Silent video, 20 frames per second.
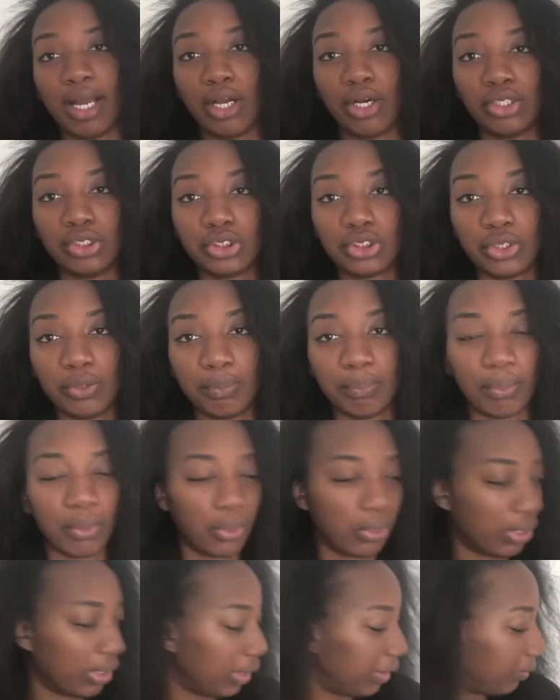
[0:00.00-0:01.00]
also
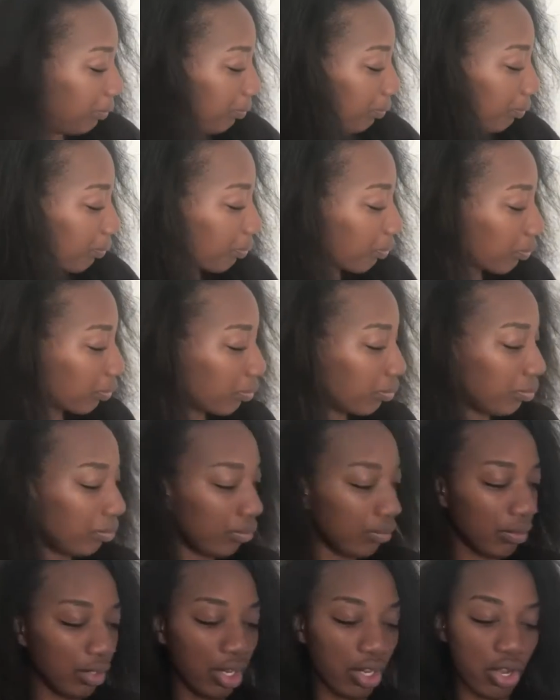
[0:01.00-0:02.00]
bought
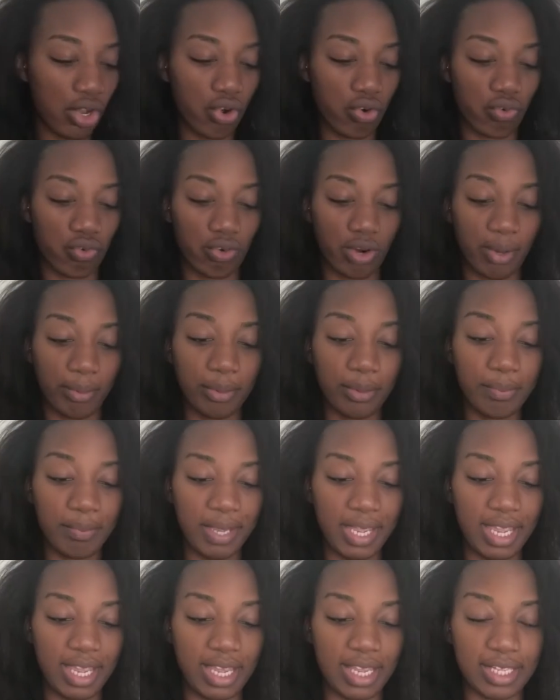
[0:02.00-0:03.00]
rubber
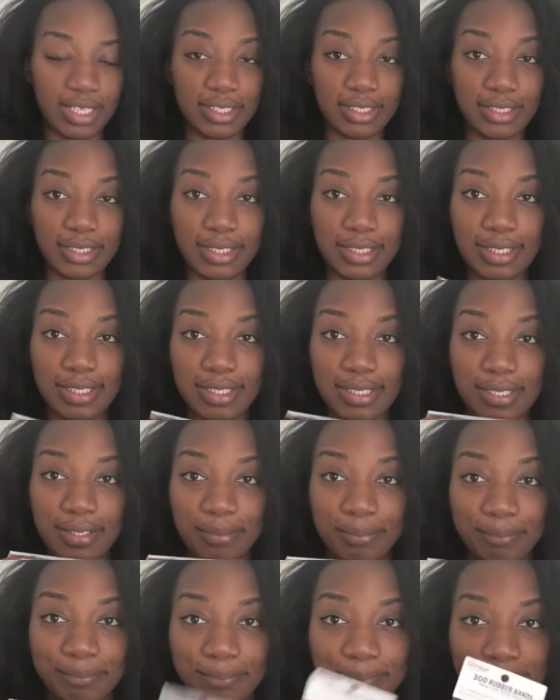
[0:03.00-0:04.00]
bands,
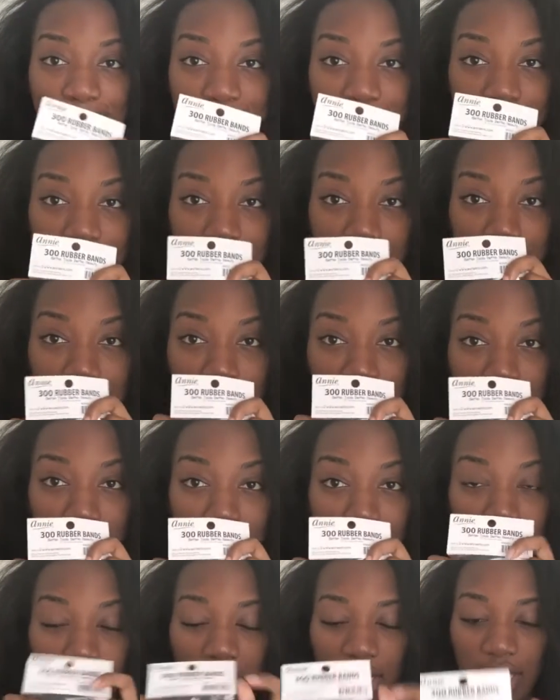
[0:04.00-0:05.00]

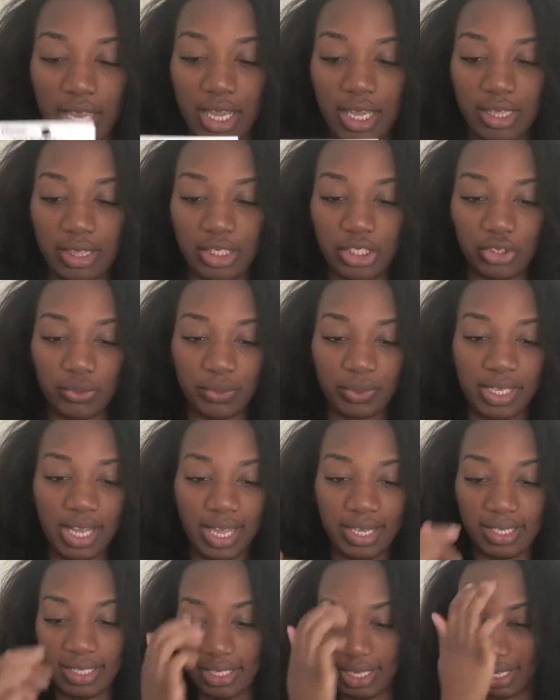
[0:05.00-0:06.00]
and these were
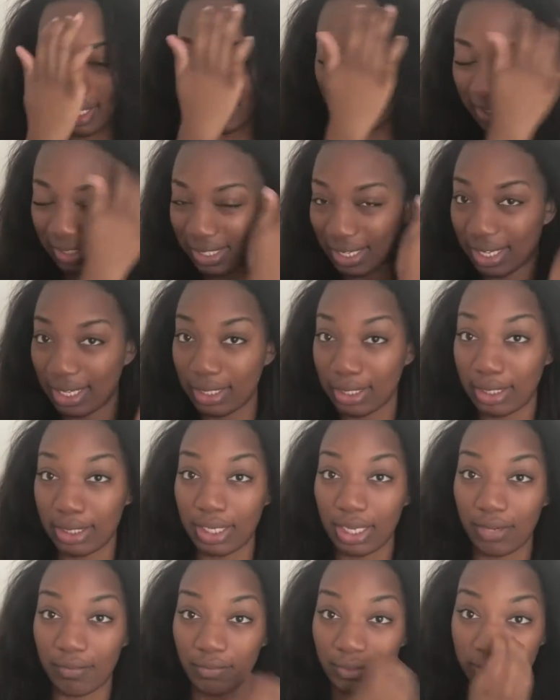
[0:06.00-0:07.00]
99¢,
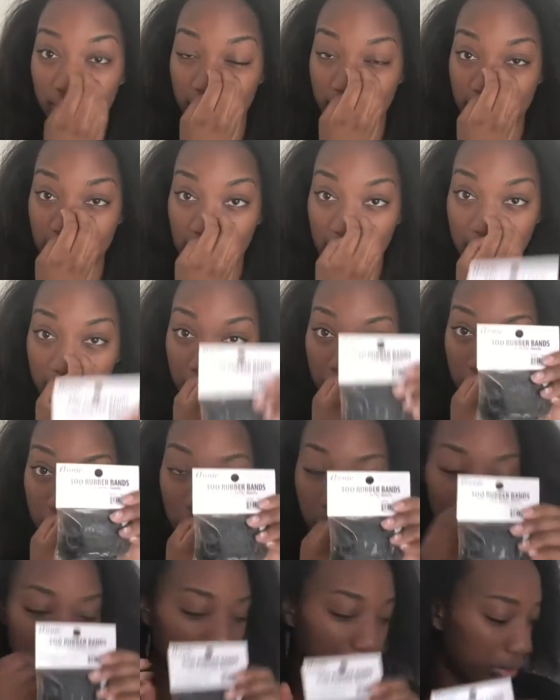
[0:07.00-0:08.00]
again from the same
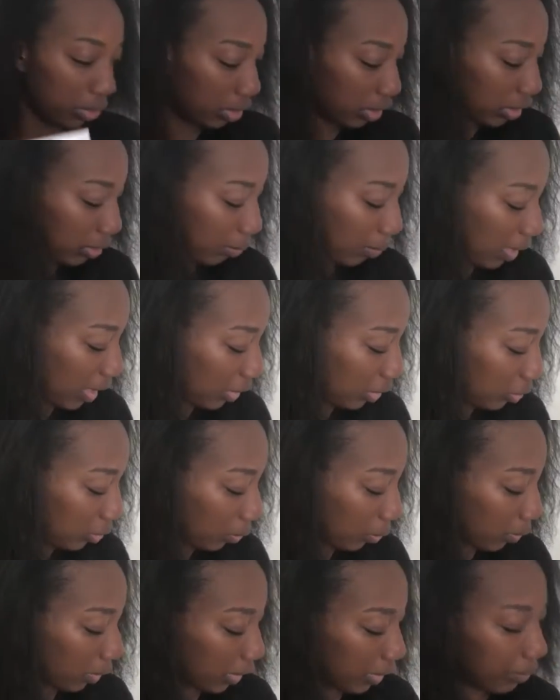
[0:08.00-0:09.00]
local beauty supply
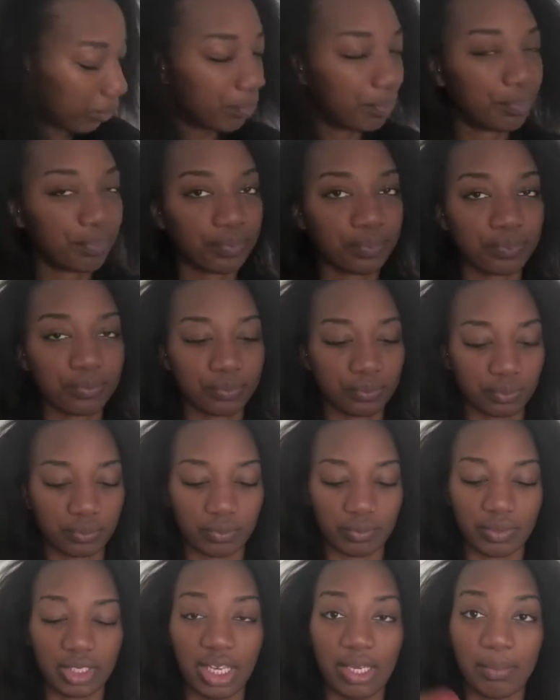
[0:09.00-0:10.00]
store.
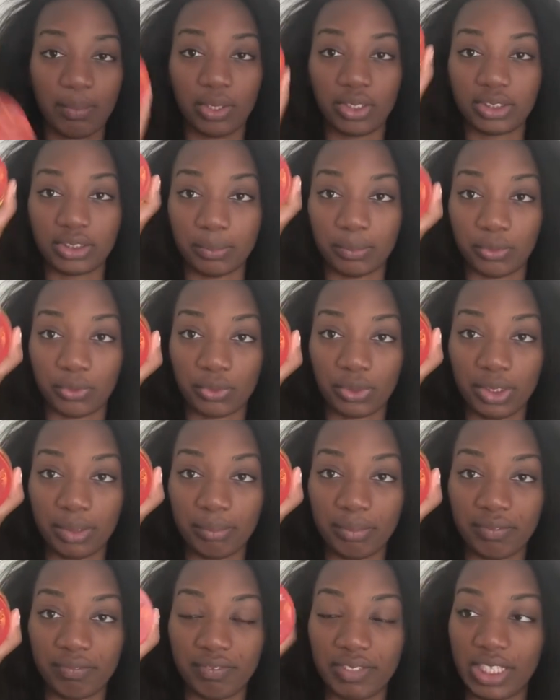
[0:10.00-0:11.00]
I bought some
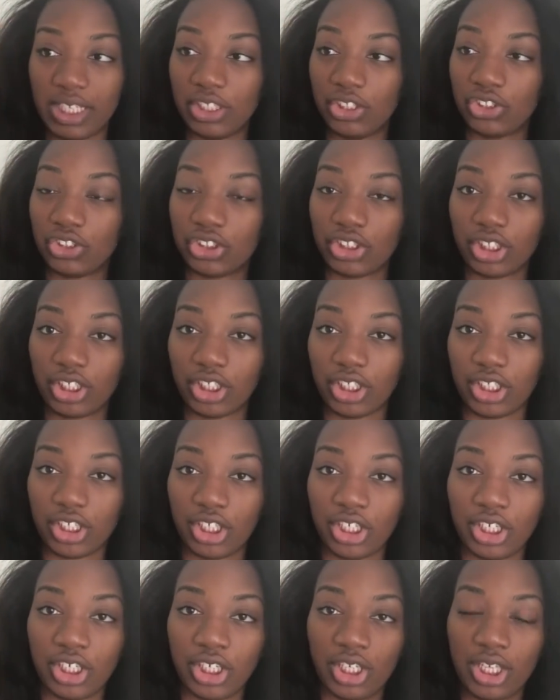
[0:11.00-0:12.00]
cream of
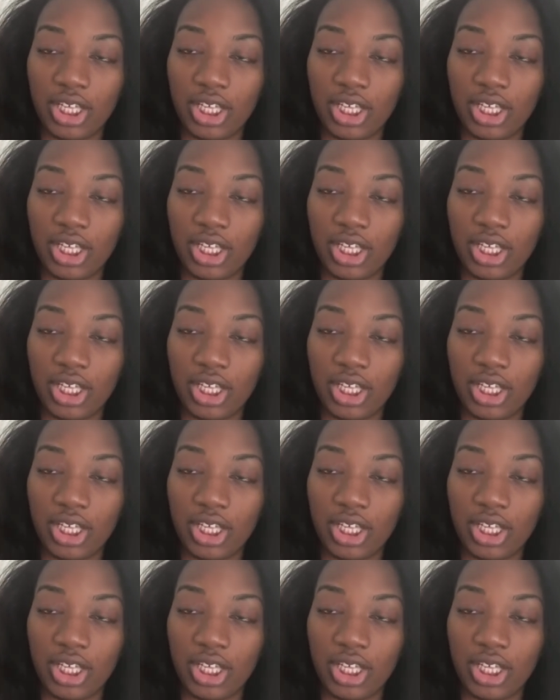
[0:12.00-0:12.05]
nature